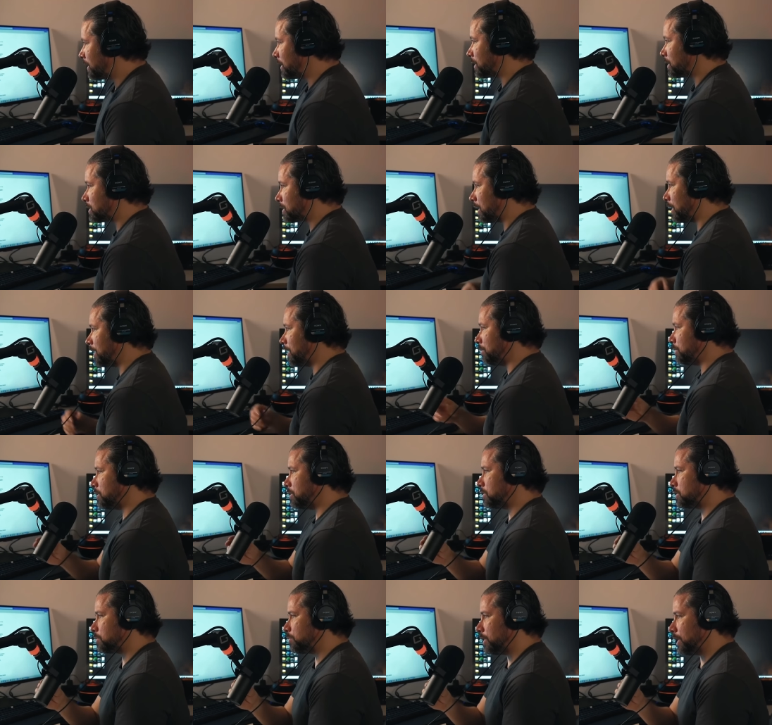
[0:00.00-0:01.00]
at the time, you
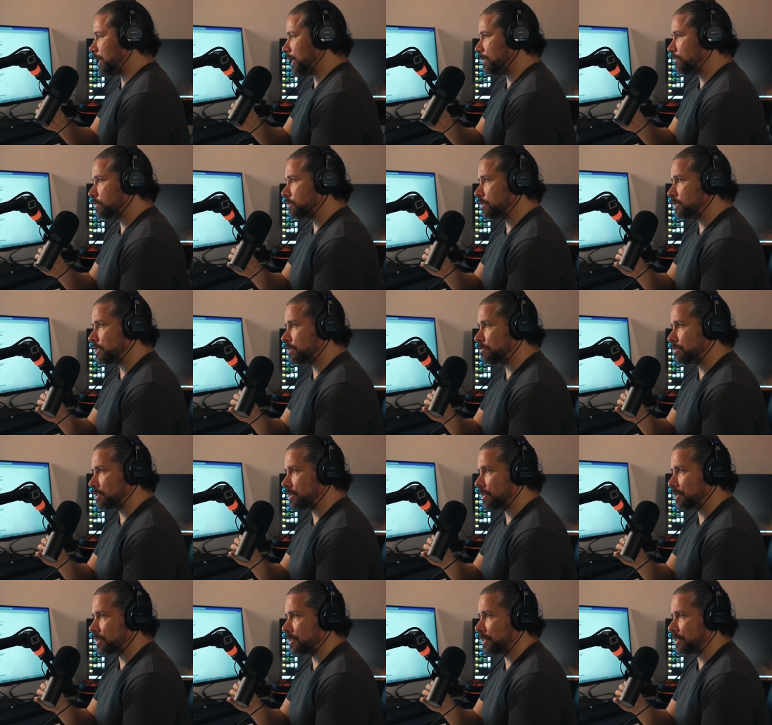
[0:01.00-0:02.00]
know, just behaviorally, she was
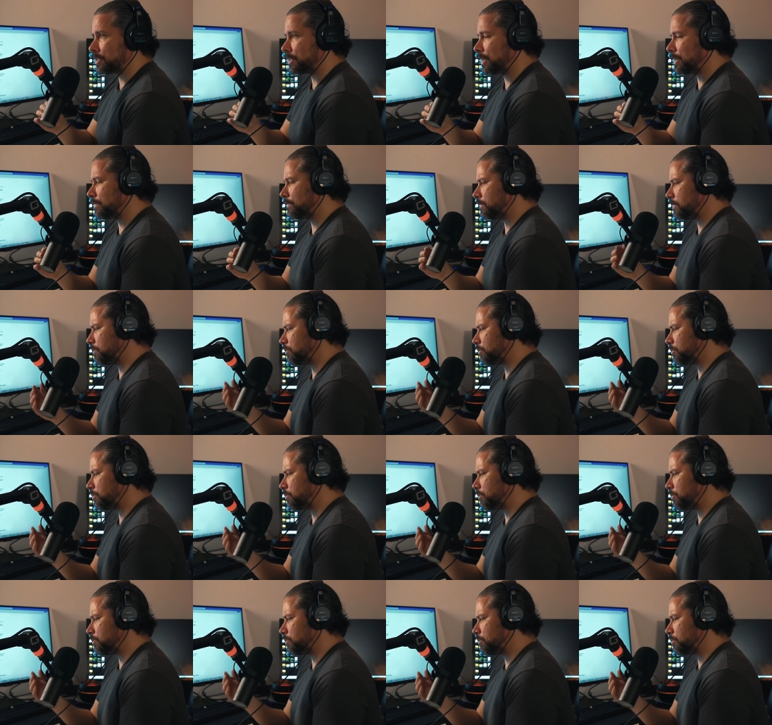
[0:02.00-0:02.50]
getting kicked out of uh,